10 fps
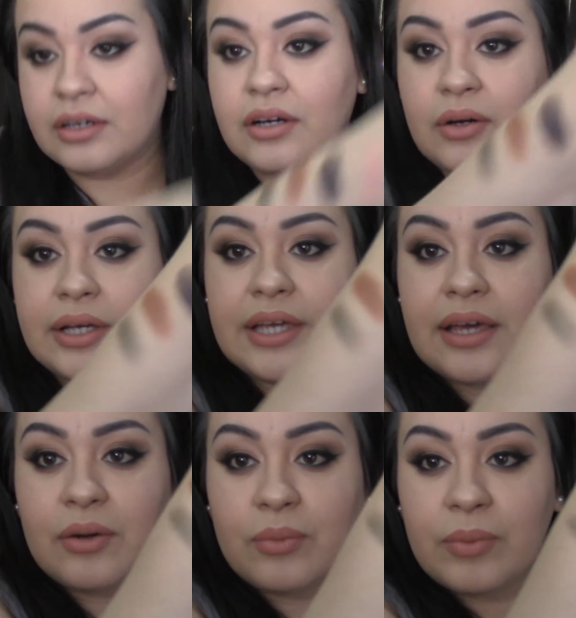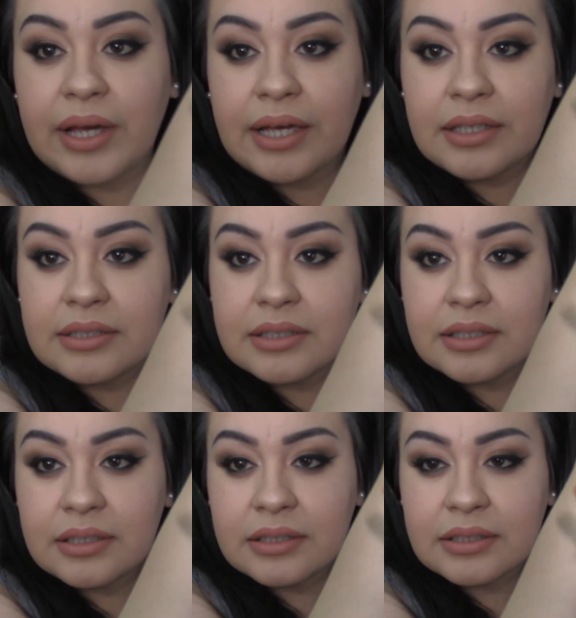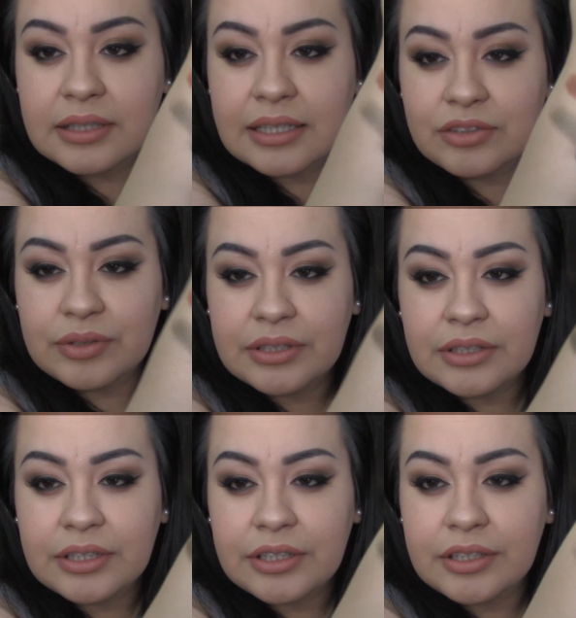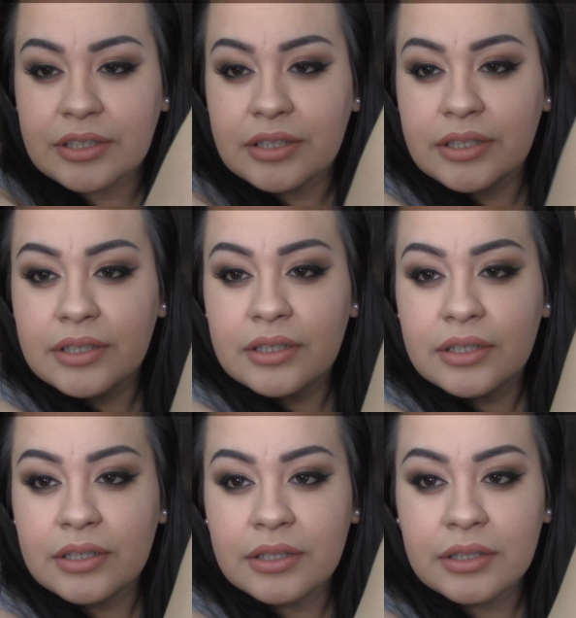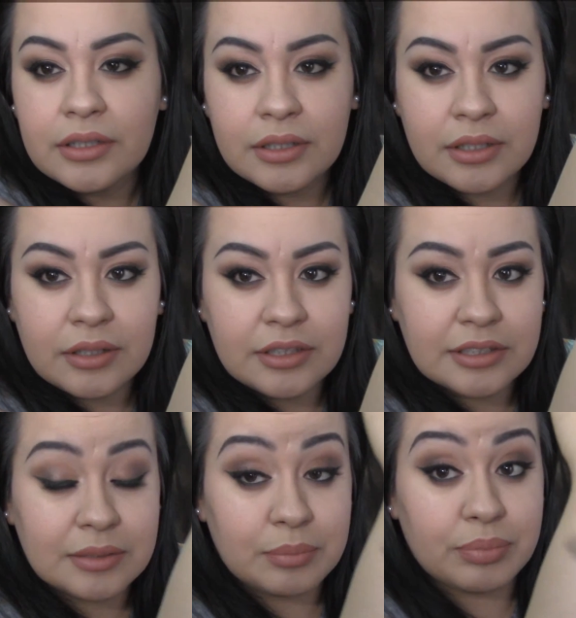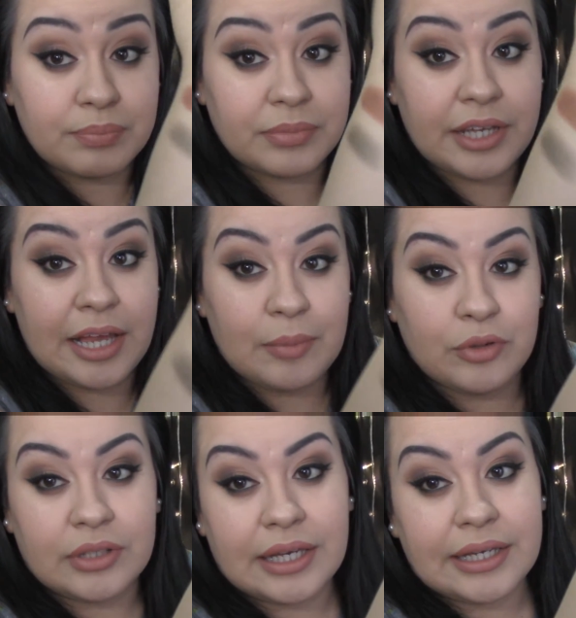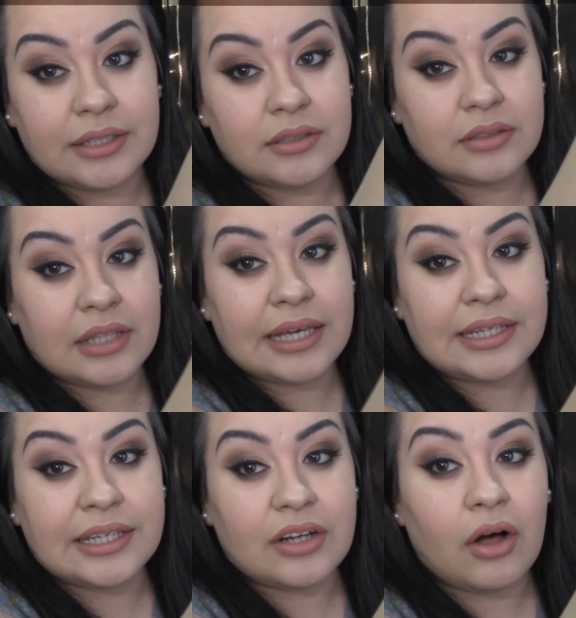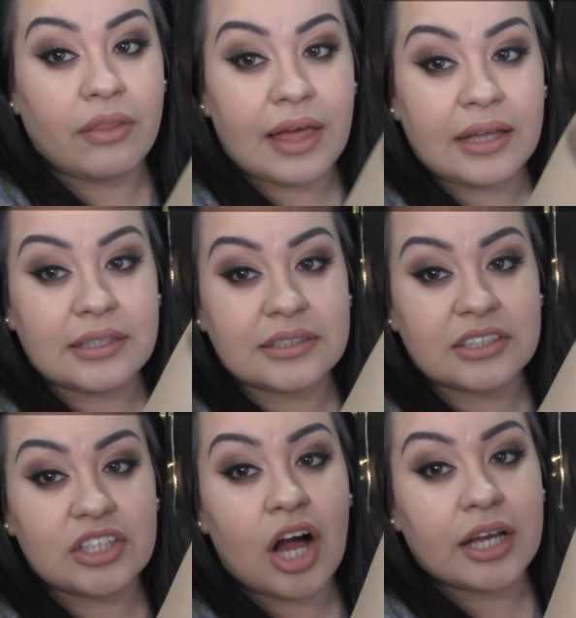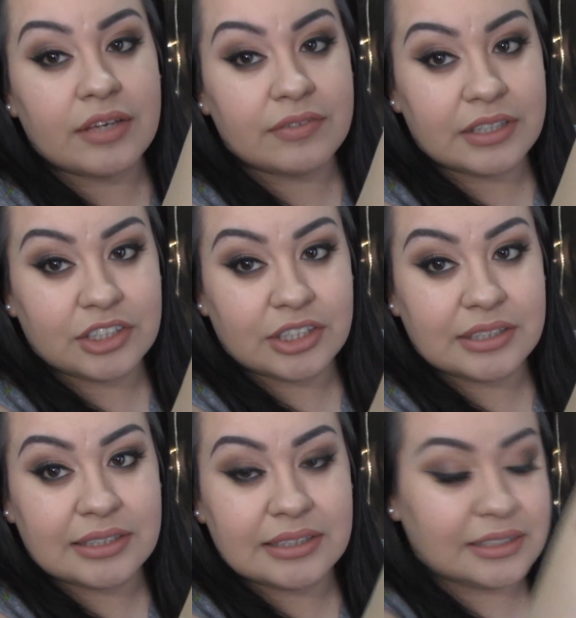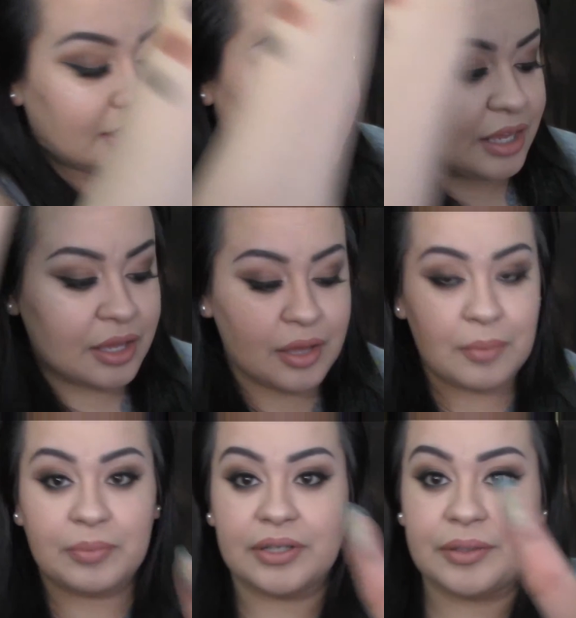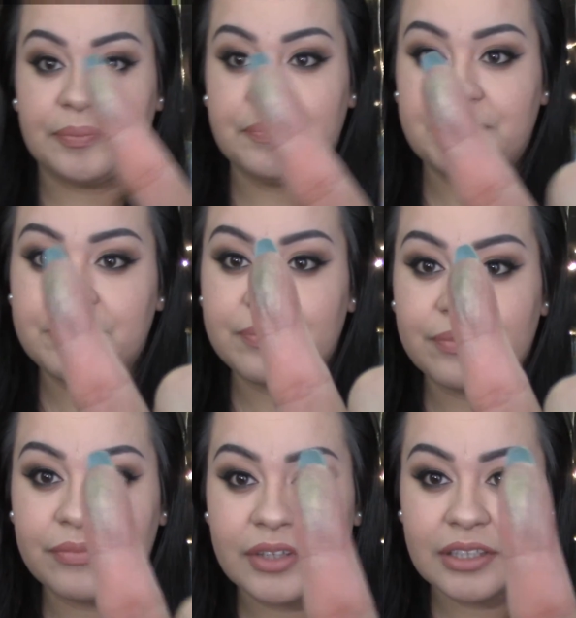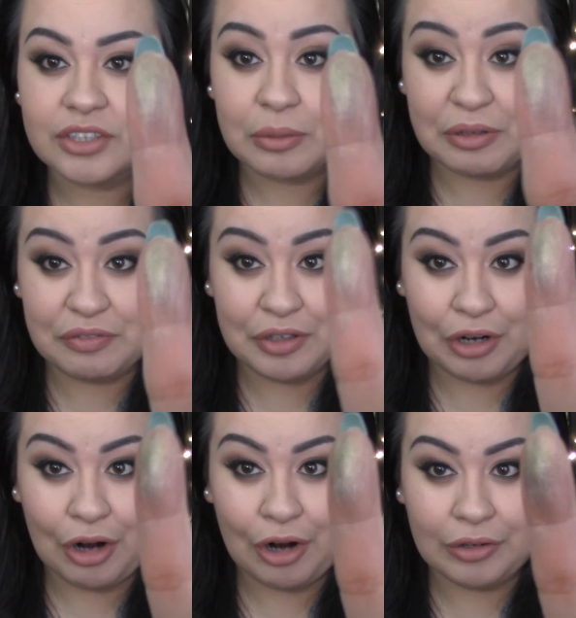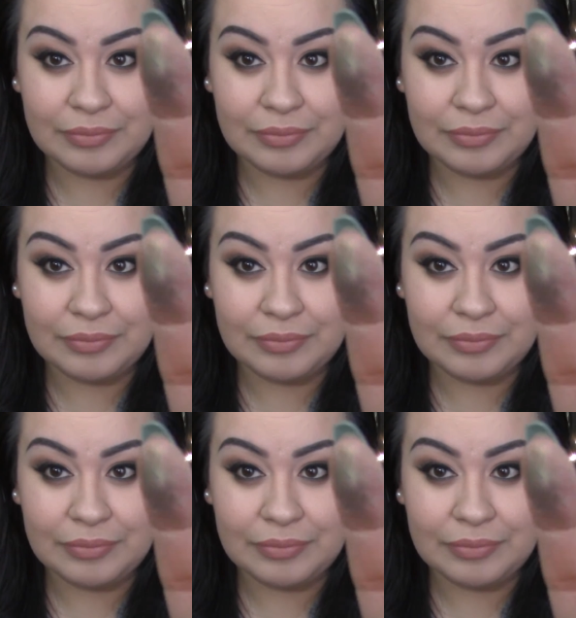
Oh, I can't wait. That's right there. This camera lighting and all that is not giving it justice, but it's on my finger.